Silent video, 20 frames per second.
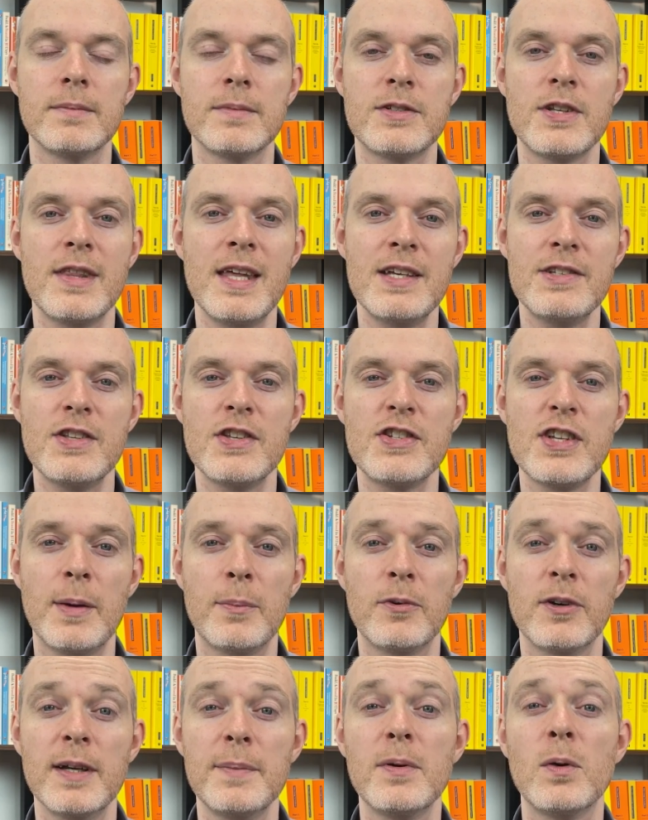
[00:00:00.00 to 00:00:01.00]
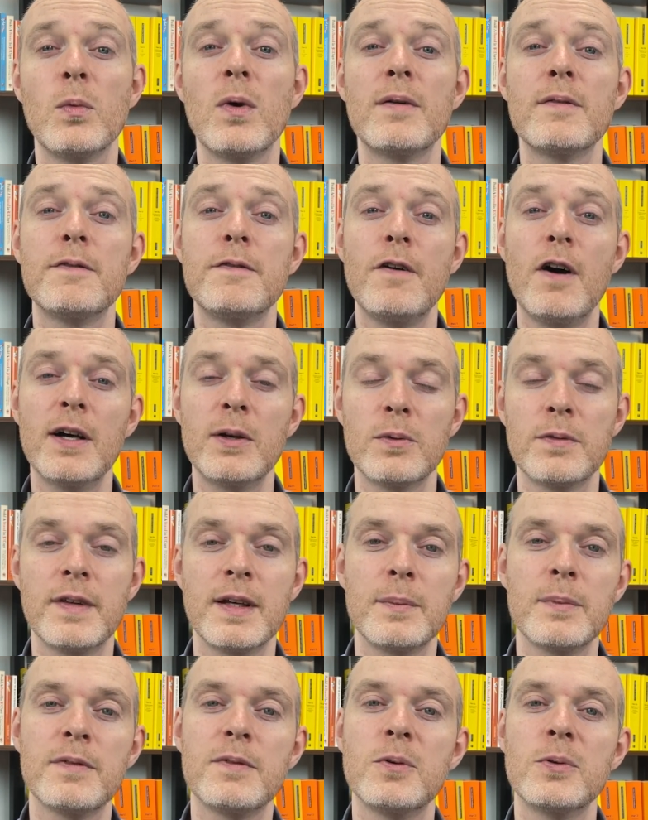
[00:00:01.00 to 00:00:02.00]
So there's the summary, but one final
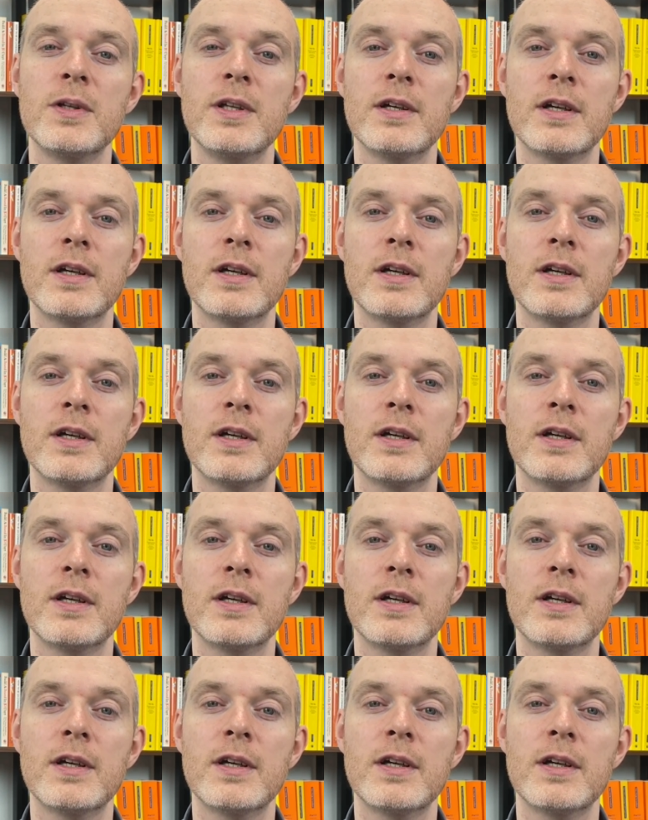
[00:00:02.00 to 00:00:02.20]
thing before you